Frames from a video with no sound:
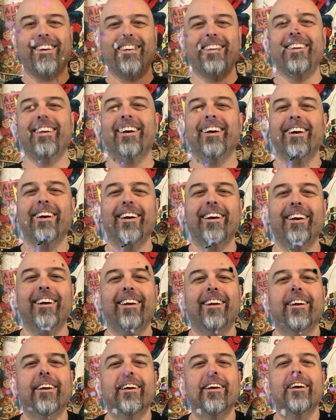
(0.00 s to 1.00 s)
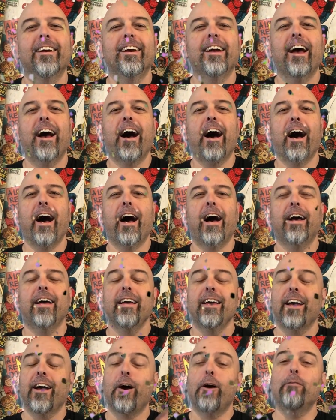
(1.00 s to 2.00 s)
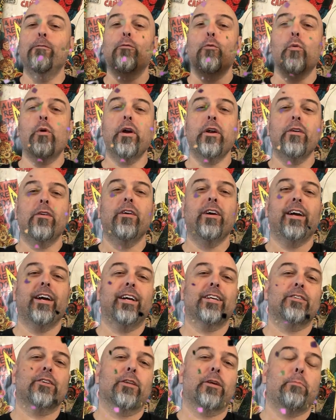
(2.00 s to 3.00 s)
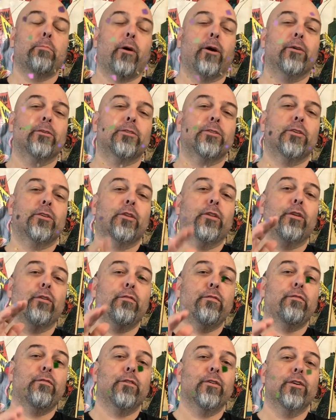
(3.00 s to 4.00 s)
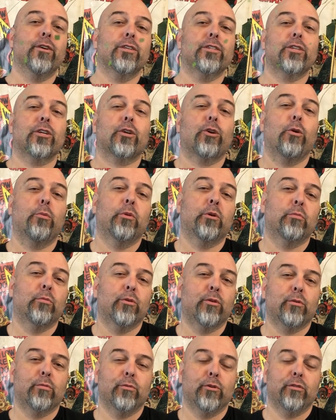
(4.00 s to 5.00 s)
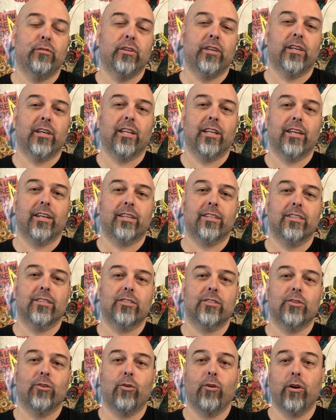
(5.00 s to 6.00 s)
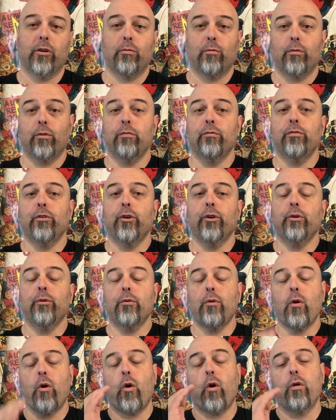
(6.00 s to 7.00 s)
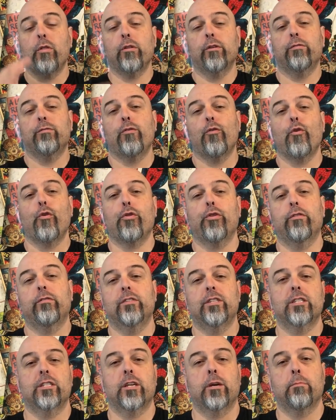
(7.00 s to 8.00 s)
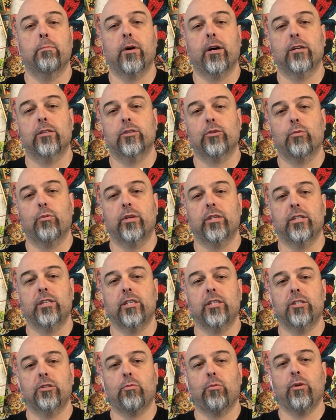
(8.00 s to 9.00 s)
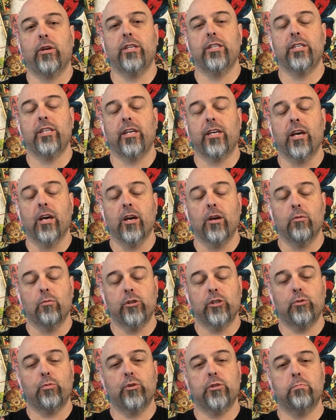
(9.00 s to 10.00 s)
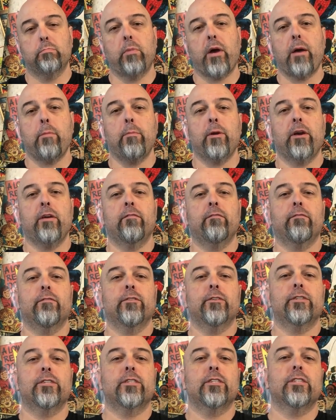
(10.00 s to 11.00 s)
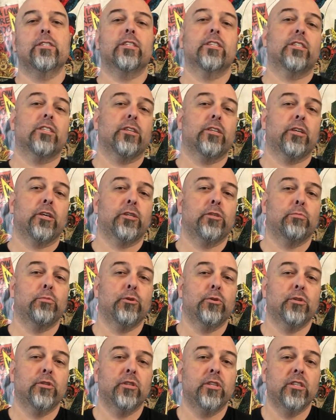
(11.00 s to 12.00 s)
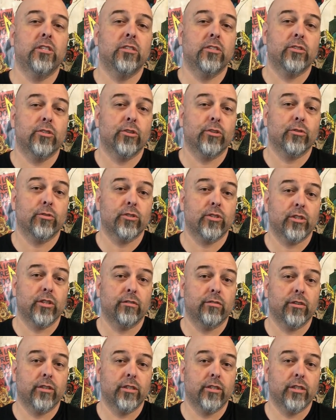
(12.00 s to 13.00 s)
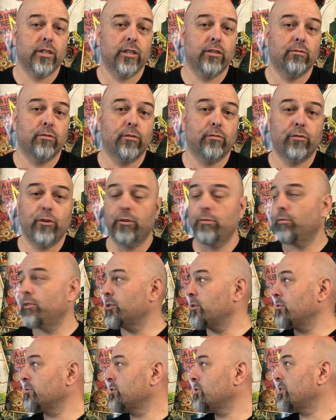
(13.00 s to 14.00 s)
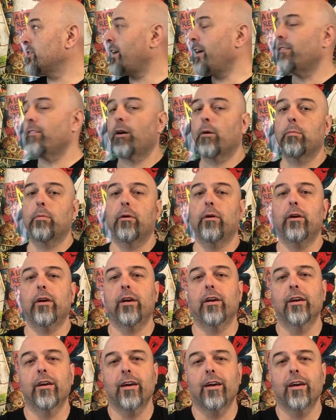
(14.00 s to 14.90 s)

Yay. Of when I actually posted the first Comic Book Movie Collector's Guide review on the 4th of December 2020, which was Batman vs. the Teenage Mutant Ninja Turtles DVD review, which I'll just have up here.